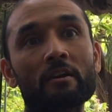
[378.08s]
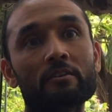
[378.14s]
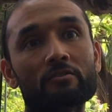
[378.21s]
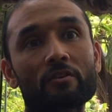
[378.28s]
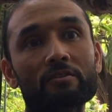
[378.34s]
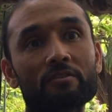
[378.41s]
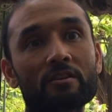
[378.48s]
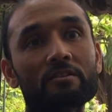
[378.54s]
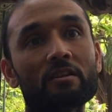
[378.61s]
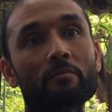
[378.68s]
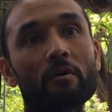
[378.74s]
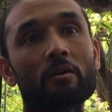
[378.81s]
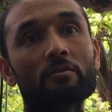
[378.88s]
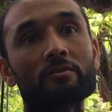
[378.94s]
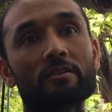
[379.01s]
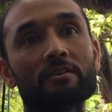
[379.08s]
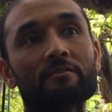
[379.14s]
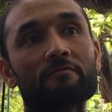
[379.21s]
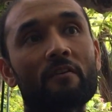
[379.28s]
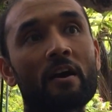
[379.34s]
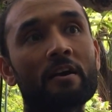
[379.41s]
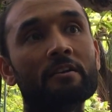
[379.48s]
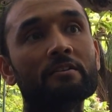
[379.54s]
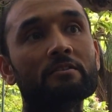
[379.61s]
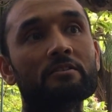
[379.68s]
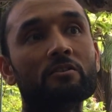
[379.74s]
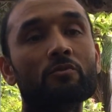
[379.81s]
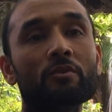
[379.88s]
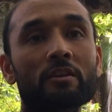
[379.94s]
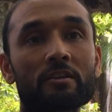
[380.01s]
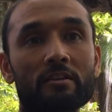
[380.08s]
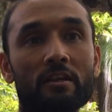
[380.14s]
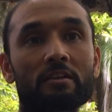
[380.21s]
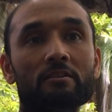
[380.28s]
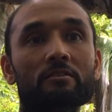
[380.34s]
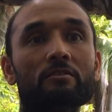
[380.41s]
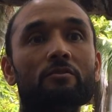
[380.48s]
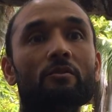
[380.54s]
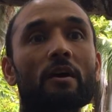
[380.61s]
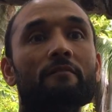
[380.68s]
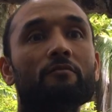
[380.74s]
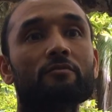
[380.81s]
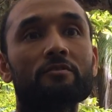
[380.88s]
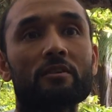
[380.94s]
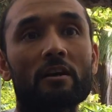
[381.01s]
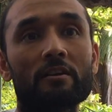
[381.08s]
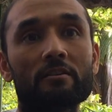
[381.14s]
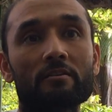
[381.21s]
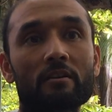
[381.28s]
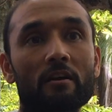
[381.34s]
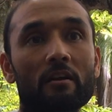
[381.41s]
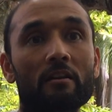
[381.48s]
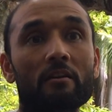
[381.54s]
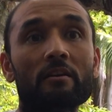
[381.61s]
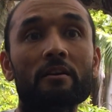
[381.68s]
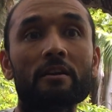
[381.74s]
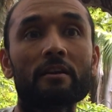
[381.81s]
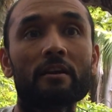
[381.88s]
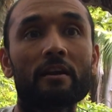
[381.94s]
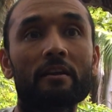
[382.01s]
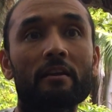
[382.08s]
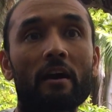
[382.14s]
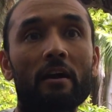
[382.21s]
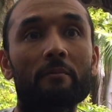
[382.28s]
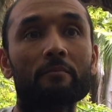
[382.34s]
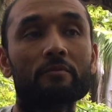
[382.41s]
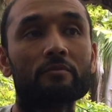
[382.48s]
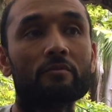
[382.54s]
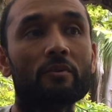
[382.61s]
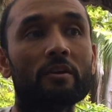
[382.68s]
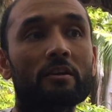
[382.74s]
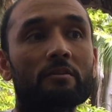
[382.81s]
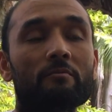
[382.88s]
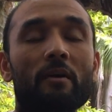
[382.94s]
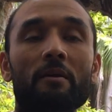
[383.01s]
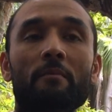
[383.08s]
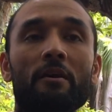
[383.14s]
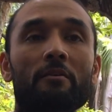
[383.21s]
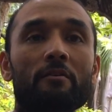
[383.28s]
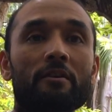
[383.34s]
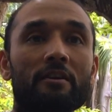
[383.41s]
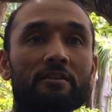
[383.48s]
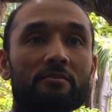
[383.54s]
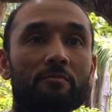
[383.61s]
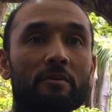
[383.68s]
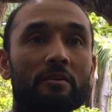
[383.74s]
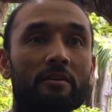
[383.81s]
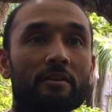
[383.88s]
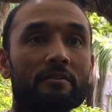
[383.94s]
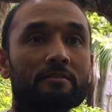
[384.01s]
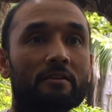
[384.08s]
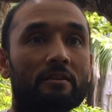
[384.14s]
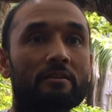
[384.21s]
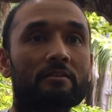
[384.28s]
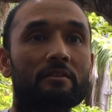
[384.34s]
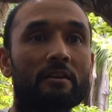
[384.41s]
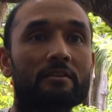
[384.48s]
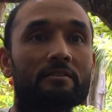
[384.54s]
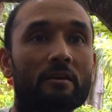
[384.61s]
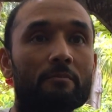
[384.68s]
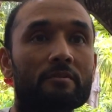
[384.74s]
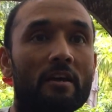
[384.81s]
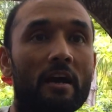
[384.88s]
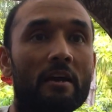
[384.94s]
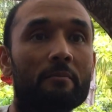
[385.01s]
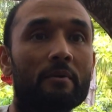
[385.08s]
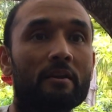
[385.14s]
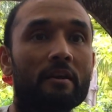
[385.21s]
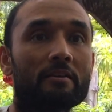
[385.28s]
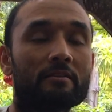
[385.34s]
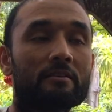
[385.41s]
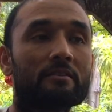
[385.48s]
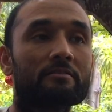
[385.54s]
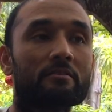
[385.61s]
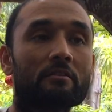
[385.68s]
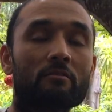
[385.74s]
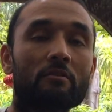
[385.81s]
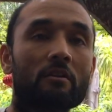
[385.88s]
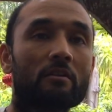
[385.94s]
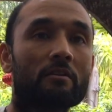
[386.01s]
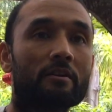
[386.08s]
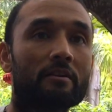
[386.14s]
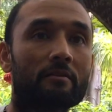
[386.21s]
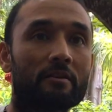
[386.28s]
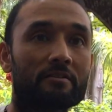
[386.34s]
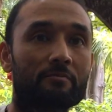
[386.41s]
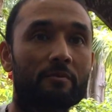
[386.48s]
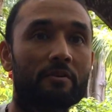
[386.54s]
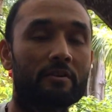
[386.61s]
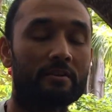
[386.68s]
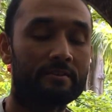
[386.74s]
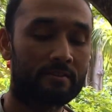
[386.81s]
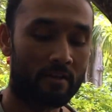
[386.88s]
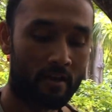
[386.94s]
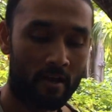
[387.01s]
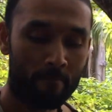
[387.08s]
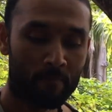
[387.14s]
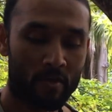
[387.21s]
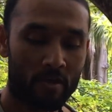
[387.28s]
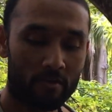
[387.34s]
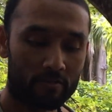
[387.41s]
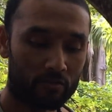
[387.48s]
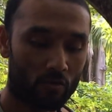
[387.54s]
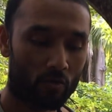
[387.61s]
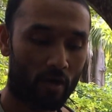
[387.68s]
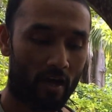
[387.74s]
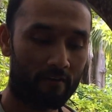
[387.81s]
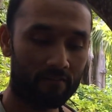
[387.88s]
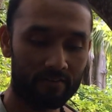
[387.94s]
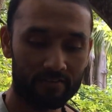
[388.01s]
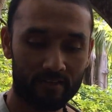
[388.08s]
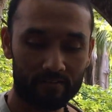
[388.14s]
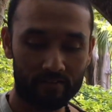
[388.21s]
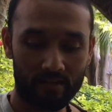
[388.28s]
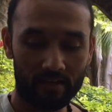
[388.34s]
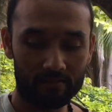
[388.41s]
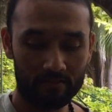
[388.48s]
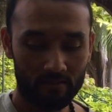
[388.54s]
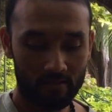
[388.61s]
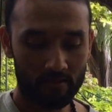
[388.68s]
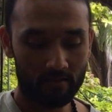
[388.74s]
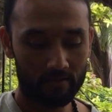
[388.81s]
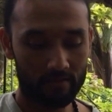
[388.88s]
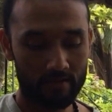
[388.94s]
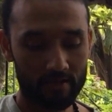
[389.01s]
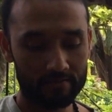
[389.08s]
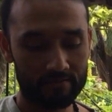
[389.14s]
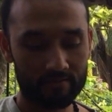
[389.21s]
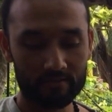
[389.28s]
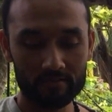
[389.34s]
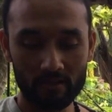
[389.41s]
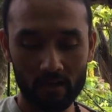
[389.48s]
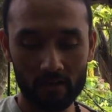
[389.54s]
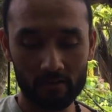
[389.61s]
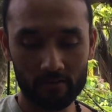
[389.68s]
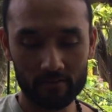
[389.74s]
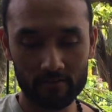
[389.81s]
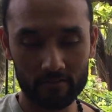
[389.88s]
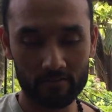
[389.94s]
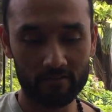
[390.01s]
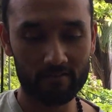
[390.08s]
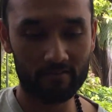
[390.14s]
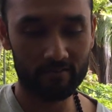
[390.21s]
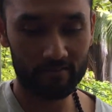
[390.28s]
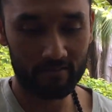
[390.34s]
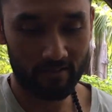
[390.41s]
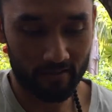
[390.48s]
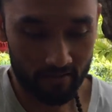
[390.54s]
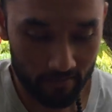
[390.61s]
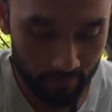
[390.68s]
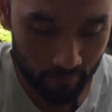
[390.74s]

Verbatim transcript: so it's just about this fine tuning that you have to start uh, learning and I'm doing it by my own experience and it takes some time and I think it's a good learning experience so having said that let's start the